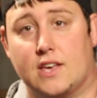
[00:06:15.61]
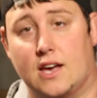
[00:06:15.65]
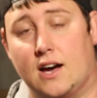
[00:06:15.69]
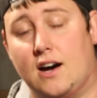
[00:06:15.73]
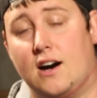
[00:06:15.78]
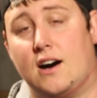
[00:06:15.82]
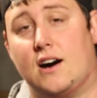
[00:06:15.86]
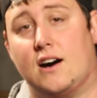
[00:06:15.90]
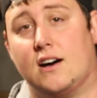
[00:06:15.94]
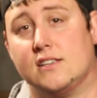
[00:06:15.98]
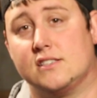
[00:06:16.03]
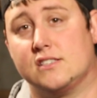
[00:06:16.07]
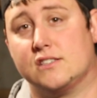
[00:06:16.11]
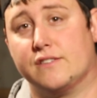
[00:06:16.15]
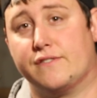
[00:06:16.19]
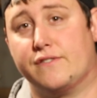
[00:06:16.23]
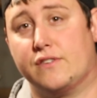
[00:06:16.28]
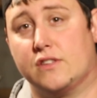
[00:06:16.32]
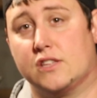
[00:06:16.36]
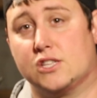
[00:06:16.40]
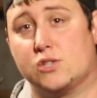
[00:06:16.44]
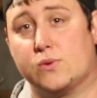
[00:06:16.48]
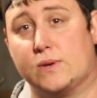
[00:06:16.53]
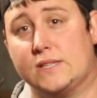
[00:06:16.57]
cars
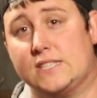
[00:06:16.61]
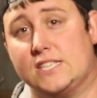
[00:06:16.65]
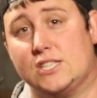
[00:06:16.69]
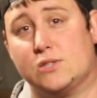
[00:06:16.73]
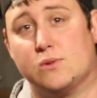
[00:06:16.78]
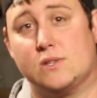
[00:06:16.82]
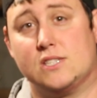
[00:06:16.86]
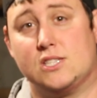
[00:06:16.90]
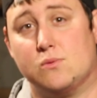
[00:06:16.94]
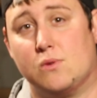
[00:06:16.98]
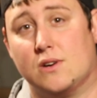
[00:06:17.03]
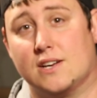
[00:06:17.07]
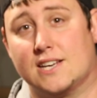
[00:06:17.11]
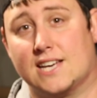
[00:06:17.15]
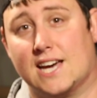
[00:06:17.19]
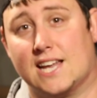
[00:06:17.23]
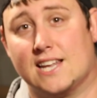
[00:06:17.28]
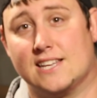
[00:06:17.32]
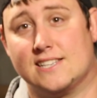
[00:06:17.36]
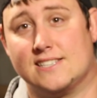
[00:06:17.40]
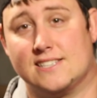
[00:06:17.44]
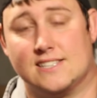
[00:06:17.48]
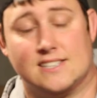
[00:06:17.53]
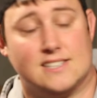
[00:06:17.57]
for the 2021
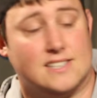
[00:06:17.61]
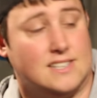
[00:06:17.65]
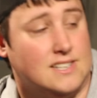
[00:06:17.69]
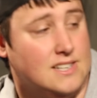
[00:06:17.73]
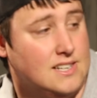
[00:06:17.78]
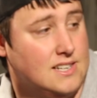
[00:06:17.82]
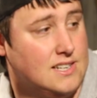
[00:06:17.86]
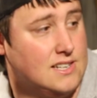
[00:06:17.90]
calendar.